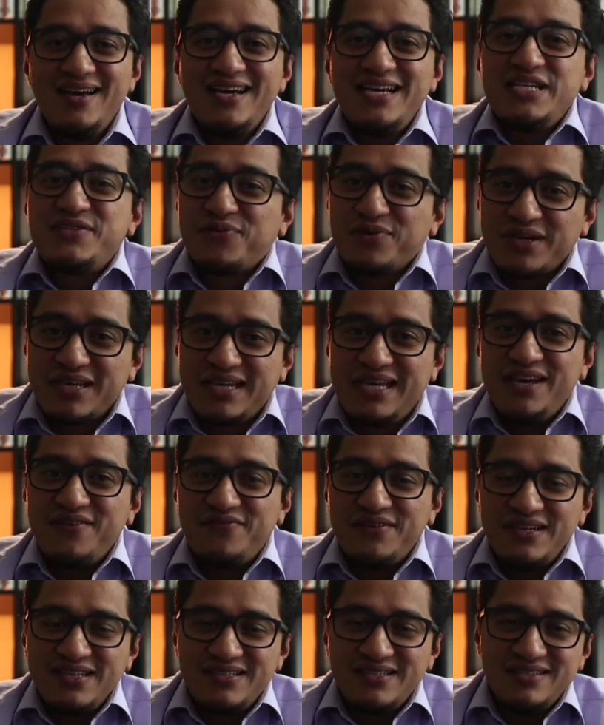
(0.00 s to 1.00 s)
His
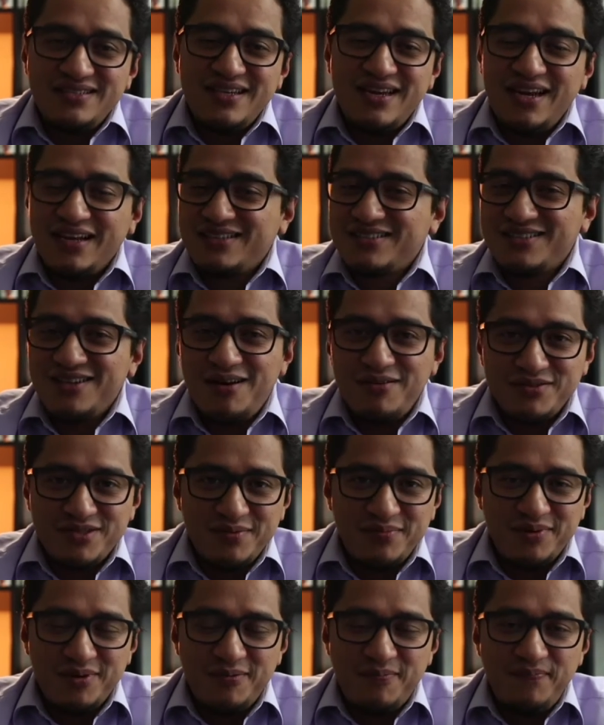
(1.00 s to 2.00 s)
forgiveness is
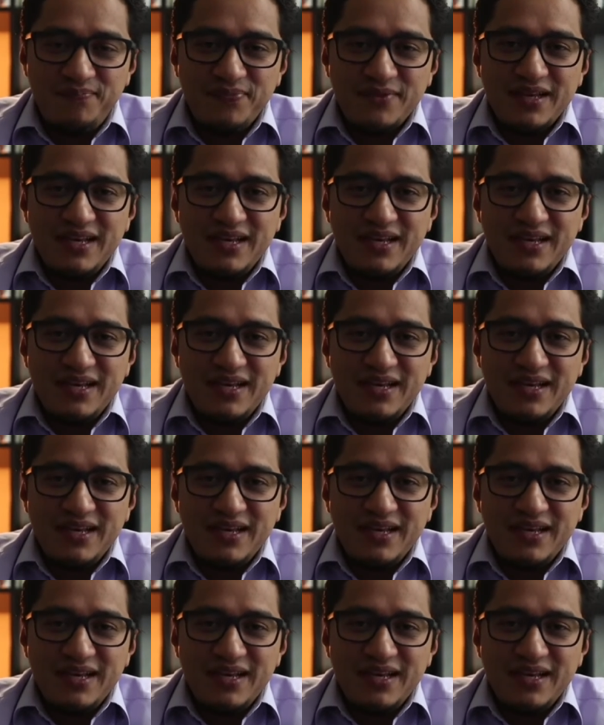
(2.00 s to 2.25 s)
inexhaustible.